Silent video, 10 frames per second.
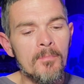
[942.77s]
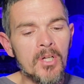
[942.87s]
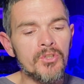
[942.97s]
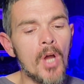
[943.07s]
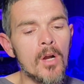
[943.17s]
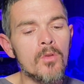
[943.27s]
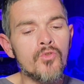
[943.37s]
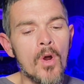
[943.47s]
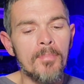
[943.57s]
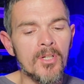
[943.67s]
But Donald
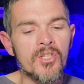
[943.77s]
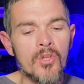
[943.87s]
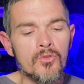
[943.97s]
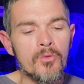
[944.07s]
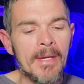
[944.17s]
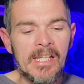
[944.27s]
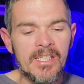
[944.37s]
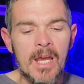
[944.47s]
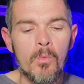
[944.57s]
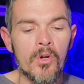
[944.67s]
Trump on his social media
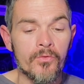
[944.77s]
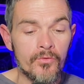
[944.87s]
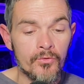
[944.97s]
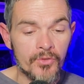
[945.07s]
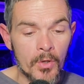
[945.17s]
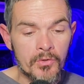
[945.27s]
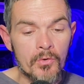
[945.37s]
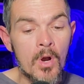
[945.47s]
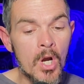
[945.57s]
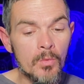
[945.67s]
network Truth
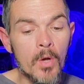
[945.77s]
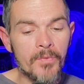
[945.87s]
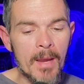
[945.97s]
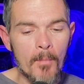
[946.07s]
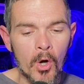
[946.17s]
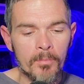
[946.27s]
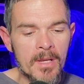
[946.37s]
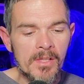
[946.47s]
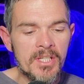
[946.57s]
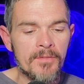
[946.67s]
Social wrote that Mark
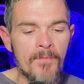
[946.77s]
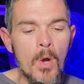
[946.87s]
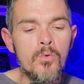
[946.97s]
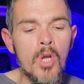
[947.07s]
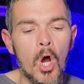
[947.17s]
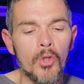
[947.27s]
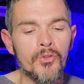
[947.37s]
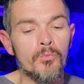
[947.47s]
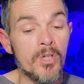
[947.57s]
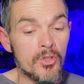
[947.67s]
Milley's phone call
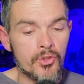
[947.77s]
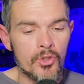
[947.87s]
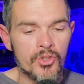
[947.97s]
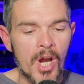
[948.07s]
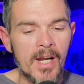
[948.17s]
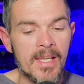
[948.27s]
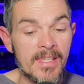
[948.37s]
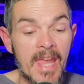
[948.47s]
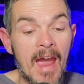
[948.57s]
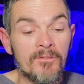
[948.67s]
to reassure China
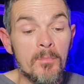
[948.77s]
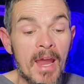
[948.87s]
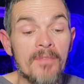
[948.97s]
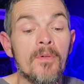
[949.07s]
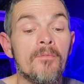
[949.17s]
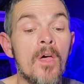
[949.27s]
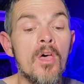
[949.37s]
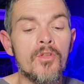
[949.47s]
in the aftermath of